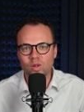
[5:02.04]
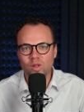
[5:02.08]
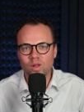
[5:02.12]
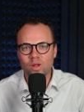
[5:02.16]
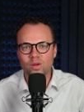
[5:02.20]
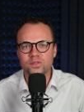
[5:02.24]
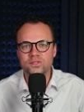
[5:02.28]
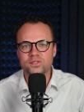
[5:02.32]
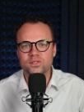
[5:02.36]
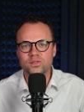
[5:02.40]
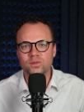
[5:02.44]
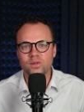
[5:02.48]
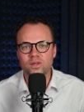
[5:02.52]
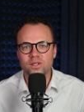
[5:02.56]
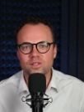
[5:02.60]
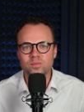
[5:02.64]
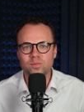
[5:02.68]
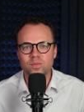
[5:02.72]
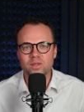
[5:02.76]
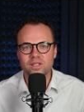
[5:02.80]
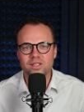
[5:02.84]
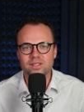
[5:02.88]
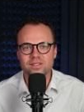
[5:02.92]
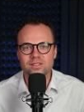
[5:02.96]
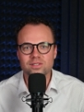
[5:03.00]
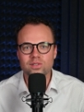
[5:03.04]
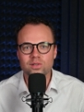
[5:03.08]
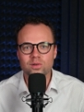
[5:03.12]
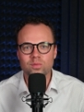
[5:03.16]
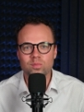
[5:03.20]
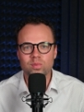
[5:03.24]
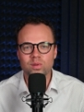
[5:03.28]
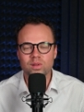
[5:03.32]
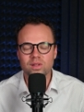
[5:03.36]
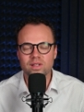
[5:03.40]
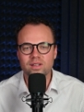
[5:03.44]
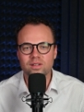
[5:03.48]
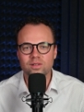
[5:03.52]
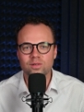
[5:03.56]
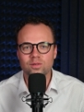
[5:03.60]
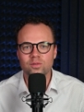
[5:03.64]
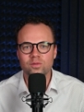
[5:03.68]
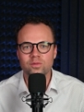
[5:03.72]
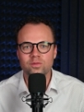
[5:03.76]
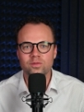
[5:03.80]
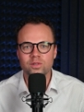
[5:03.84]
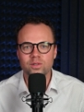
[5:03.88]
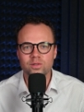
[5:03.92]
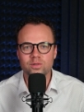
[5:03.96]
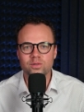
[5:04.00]
close to us because their political
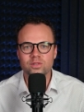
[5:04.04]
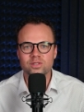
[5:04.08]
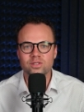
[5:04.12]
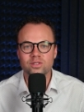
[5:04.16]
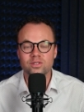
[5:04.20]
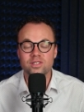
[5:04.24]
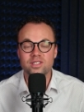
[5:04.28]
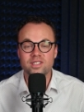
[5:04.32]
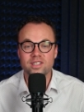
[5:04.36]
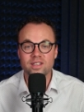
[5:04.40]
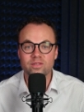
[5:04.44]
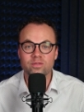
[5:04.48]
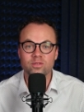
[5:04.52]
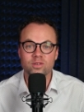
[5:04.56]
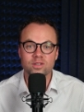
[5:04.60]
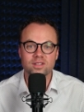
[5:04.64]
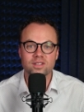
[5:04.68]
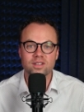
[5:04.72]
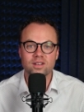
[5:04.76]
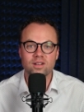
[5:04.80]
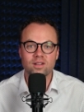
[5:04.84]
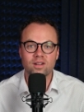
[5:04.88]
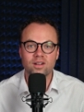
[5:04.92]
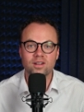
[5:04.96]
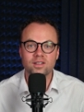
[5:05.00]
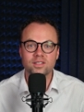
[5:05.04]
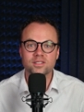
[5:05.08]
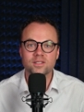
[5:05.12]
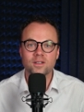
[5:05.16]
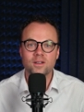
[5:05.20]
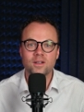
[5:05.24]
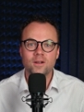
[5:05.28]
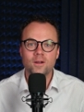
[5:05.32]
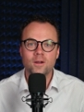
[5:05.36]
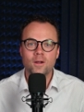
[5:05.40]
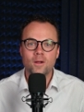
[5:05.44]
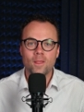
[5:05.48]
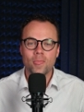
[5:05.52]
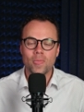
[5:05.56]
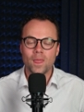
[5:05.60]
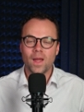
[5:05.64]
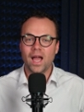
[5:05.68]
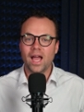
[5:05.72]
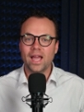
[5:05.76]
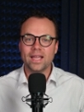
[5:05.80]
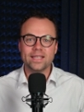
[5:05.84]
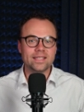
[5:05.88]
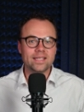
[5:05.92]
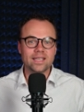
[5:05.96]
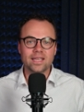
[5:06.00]
views are different than ours.
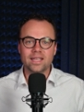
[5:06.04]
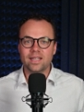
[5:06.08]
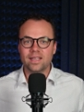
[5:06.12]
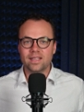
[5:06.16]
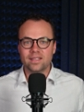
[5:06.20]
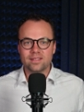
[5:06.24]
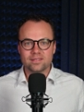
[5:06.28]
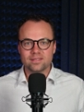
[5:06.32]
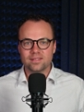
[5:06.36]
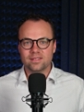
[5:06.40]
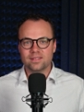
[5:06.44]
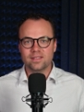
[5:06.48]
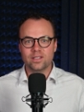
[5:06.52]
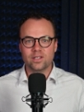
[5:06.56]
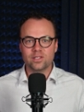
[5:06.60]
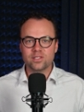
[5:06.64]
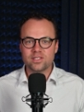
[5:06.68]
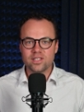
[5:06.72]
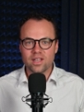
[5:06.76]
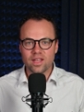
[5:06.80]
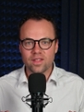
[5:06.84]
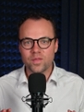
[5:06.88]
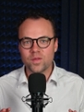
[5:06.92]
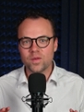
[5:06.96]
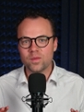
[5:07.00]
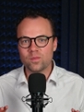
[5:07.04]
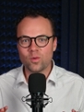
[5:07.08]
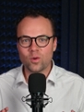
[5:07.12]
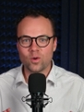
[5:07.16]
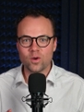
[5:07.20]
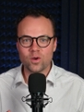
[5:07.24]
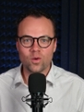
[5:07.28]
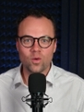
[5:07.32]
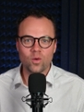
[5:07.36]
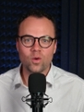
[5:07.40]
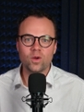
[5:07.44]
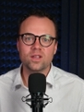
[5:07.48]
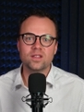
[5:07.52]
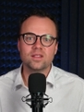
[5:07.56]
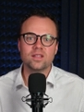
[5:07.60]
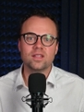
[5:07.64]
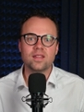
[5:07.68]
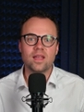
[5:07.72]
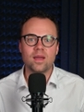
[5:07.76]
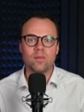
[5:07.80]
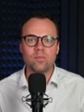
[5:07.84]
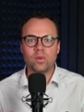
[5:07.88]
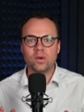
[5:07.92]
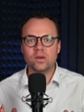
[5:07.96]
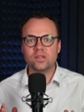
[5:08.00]
I get it. There's nothing more annoying than
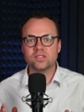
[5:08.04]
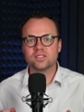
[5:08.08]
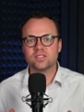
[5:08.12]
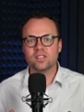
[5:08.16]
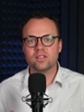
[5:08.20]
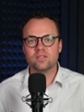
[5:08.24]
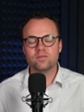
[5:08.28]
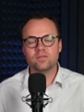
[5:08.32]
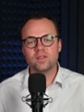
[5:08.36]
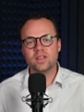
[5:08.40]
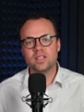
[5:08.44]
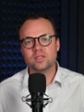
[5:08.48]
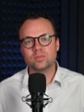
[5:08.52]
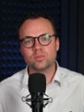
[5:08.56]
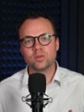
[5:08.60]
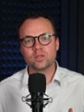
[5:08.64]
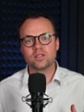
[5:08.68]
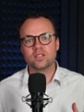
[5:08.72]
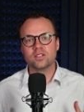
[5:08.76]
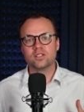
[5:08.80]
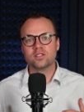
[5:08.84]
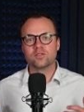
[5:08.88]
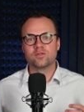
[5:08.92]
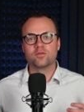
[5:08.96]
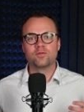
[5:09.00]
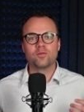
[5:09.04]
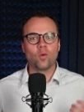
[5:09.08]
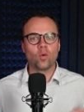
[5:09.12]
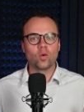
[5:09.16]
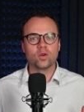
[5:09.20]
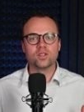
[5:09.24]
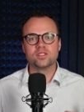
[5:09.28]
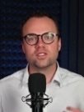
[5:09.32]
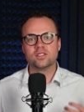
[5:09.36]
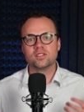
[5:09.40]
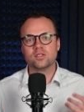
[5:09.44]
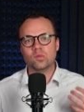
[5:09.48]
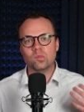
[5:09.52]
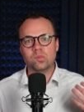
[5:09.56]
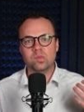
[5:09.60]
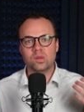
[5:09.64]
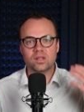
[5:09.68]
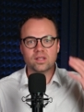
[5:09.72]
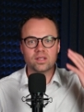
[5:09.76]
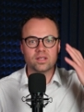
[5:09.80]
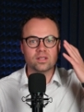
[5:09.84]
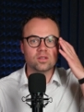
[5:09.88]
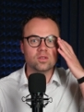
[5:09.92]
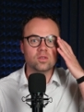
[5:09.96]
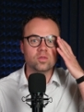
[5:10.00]
that person on Facebook that is forcing their
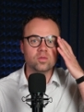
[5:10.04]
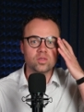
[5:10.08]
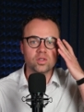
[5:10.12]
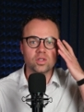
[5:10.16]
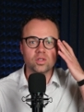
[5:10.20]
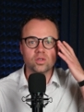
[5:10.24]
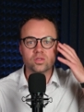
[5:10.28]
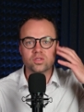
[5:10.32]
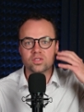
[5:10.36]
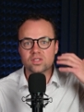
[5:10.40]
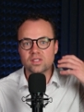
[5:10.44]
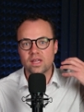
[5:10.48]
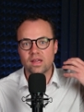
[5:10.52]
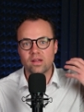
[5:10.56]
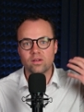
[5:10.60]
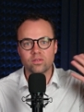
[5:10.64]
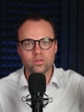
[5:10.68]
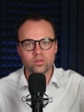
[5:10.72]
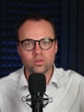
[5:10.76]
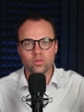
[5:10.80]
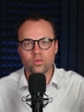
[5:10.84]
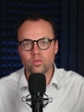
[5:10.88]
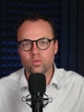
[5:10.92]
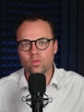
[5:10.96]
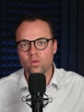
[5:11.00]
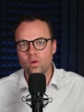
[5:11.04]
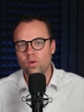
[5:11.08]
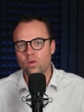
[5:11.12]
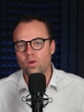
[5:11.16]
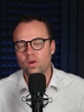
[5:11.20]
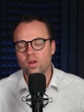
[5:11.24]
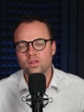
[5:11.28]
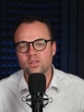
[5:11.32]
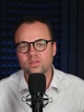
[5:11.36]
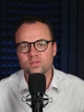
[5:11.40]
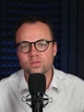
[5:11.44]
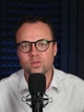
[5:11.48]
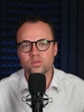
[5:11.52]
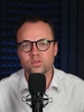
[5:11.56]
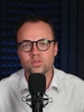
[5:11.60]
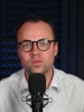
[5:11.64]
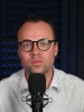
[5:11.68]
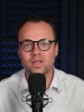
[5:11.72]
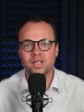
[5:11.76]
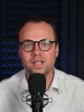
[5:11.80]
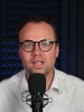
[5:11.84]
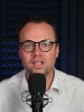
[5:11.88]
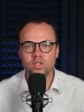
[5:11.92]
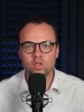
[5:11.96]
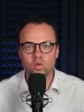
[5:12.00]
political views down your throat on social
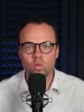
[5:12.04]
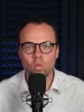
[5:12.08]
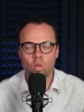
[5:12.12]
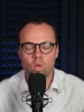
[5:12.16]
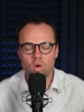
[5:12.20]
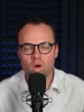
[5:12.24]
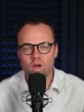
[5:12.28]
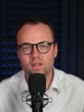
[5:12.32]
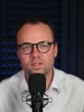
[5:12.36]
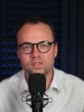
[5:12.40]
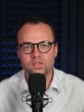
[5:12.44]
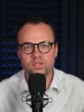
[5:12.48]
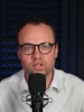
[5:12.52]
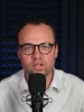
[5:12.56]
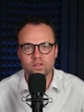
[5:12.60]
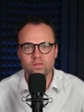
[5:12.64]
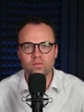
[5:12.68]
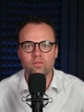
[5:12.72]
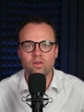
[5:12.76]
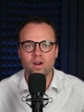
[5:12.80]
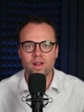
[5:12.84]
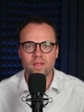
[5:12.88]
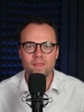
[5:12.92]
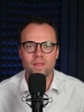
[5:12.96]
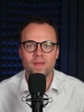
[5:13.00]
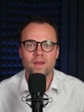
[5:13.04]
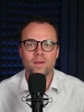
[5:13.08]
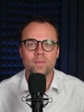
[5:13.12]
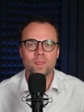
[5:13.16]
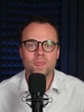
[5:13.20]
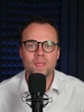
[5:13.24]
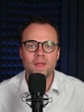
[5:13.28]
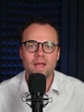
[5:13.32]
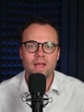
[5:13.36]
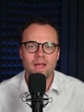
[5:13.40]
media and you want to unfriend them.